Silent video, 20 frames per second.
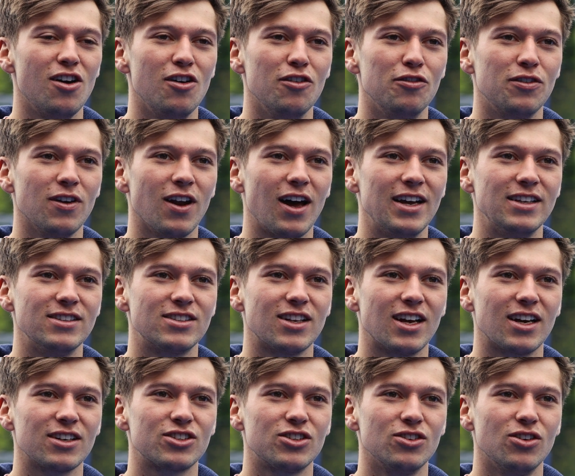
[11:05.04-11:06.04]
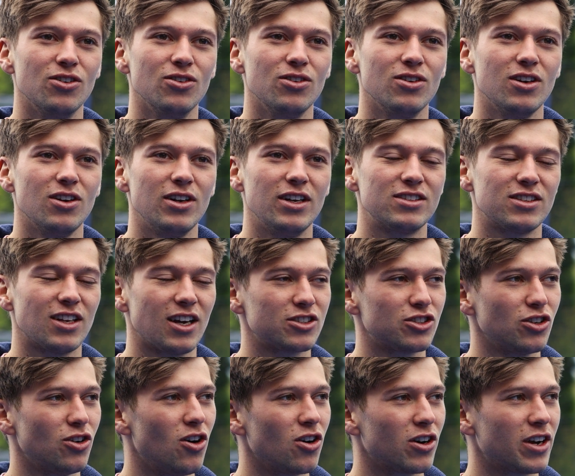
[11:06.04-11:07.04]
of like international
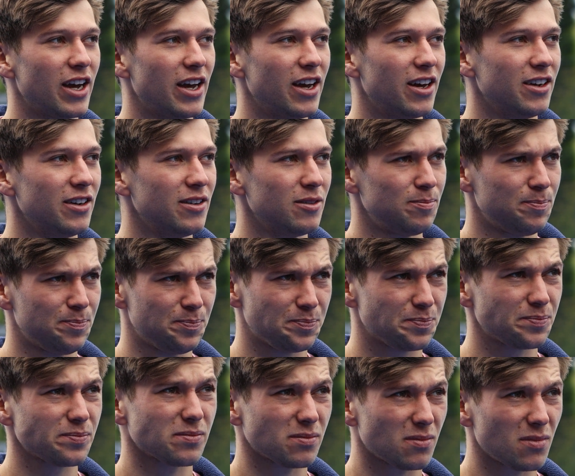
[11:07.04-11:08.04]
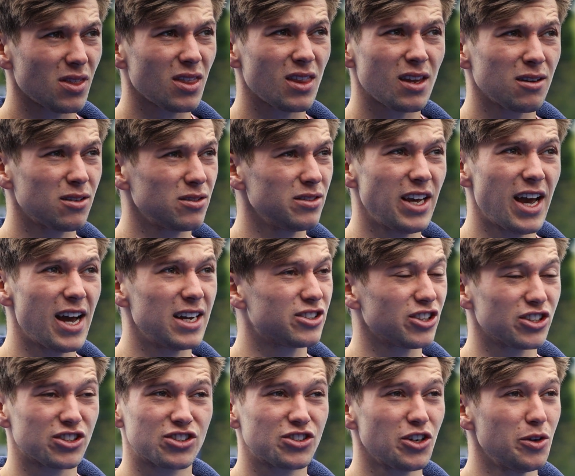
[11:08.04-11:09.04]
hockey, and yeah,
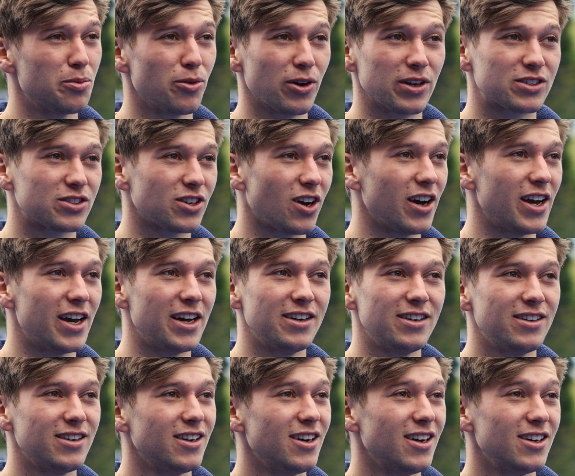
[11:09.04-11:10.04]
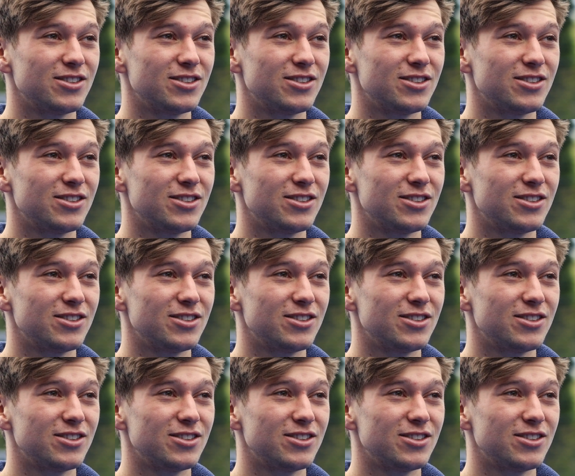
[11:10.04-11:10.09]
just super exciting.